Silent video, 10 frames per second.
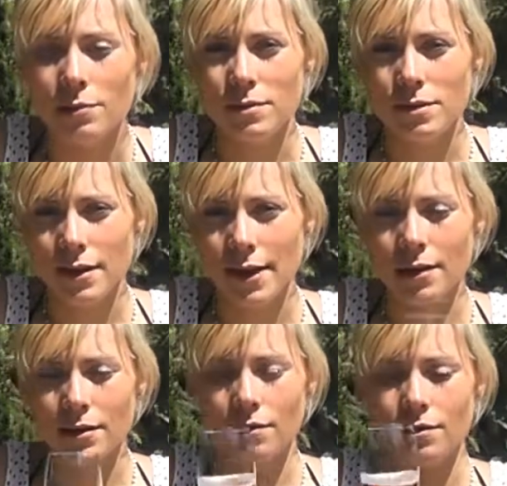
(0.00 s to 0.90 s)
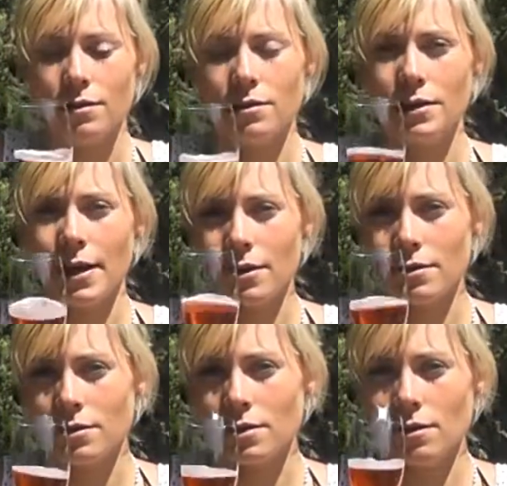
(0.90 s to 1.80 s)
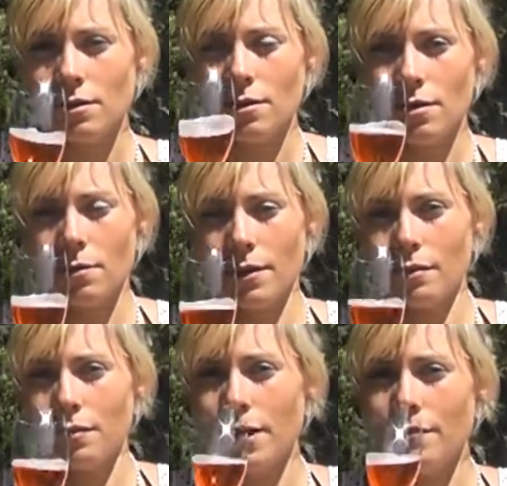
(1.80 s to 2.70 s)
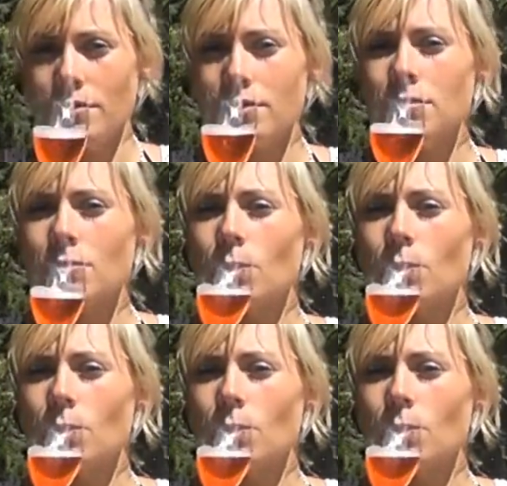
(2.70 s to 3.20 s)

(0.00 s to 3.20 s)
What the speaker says: Just take another taste to see about the flavours.